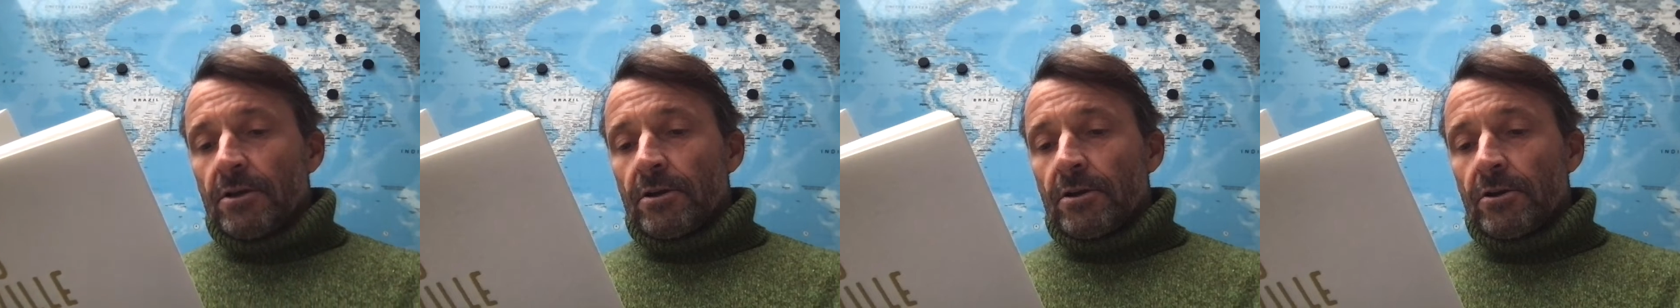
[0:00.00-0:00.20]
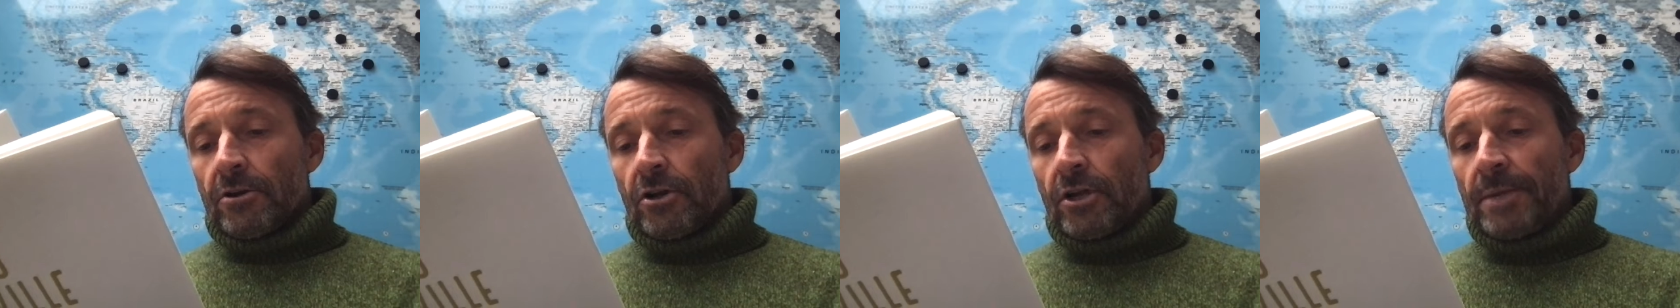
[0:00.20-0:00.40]

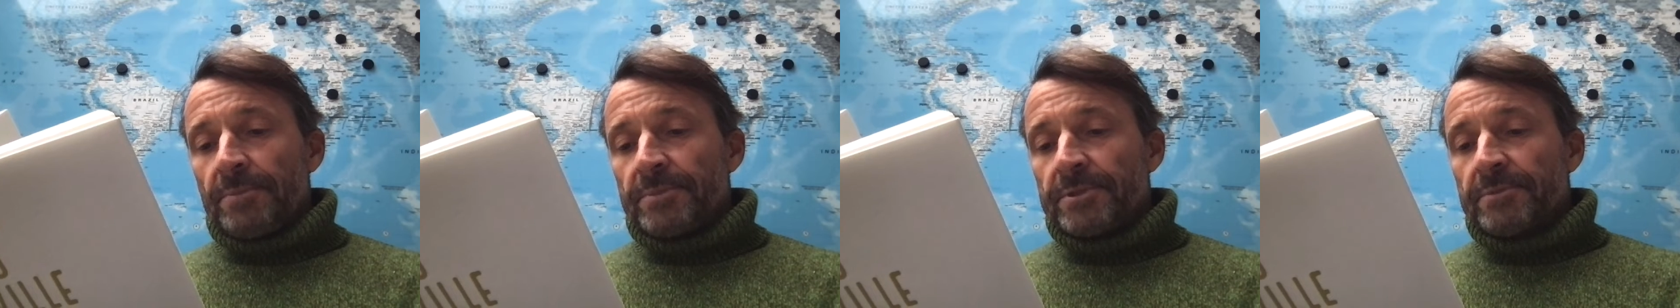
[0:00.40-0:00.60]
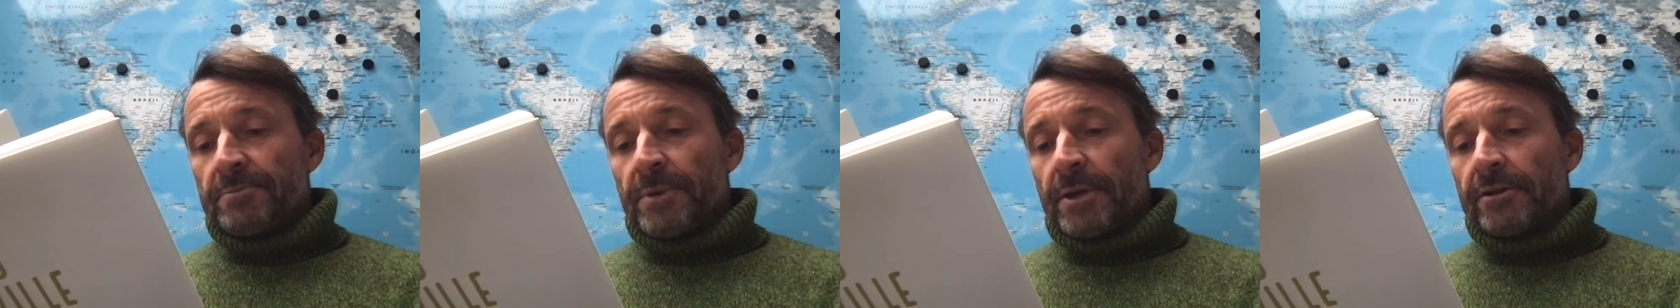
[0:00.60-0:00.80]
Her
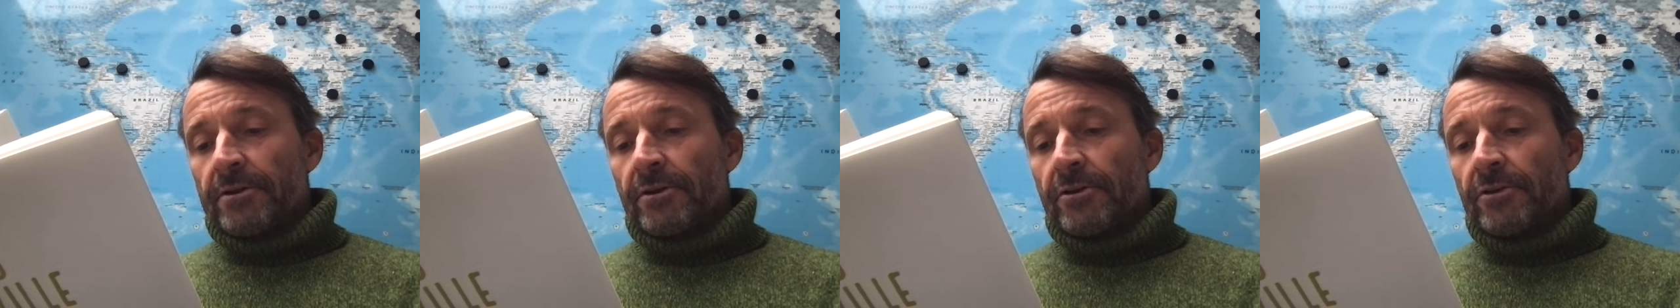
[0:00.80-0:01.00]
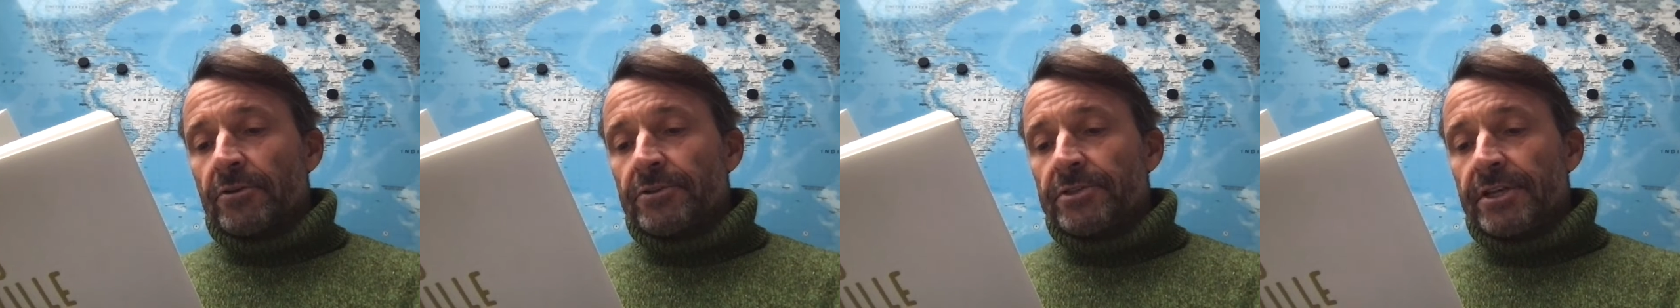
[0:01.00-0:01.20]
hips make
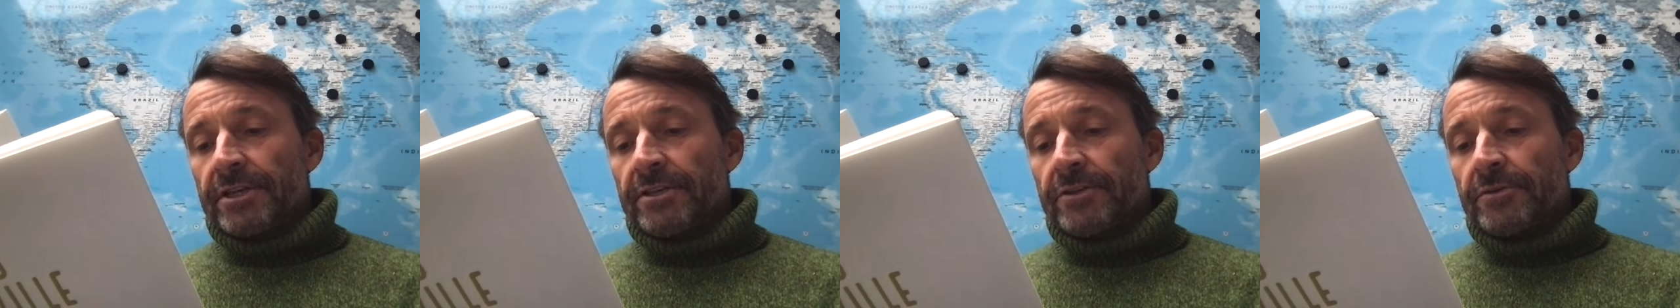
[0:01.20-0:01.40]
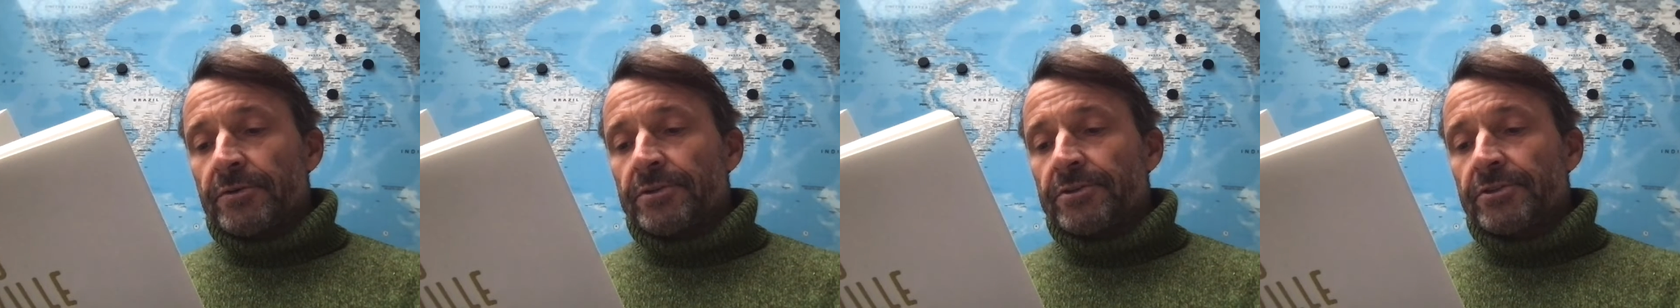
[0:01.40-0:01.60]
a
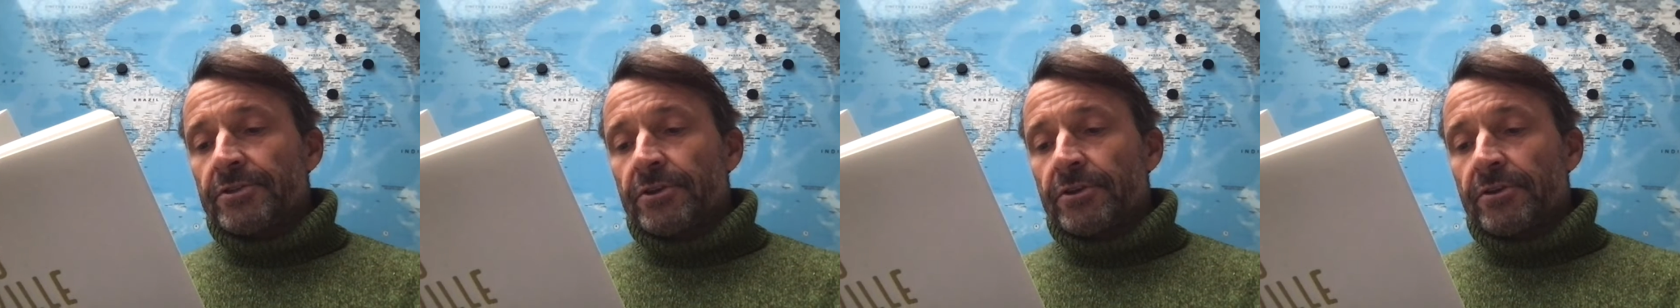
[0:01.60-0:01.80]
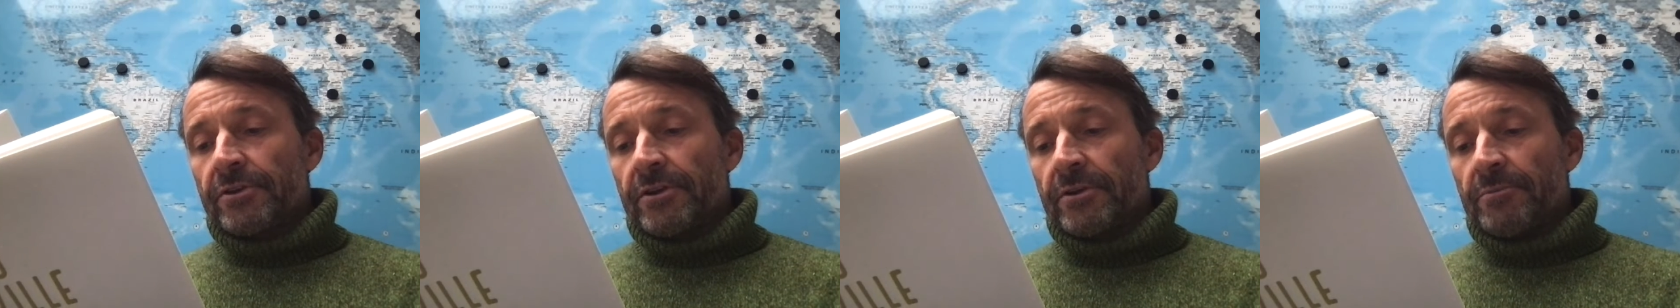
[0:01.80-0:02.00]
continuous
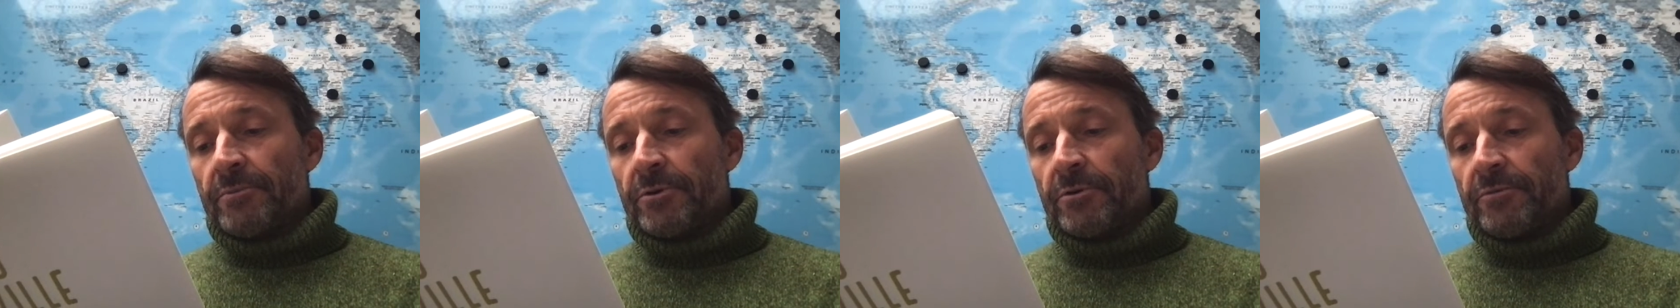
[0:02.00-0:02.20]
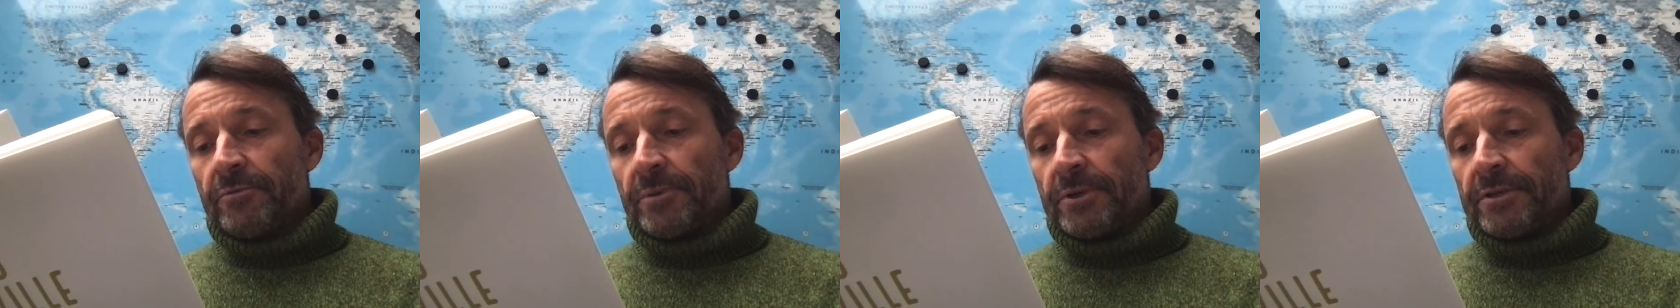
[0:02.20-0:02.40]
circular
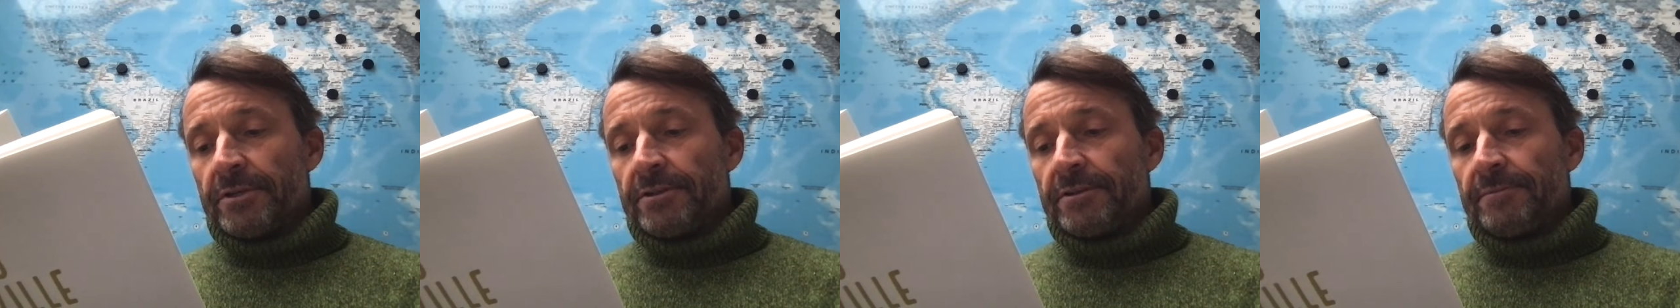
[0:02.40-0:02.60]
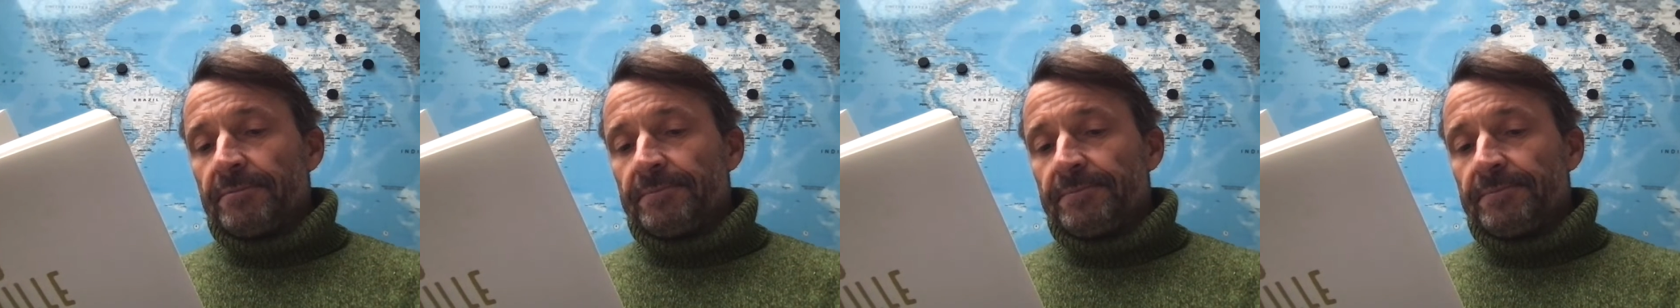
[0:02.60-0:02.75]
movement.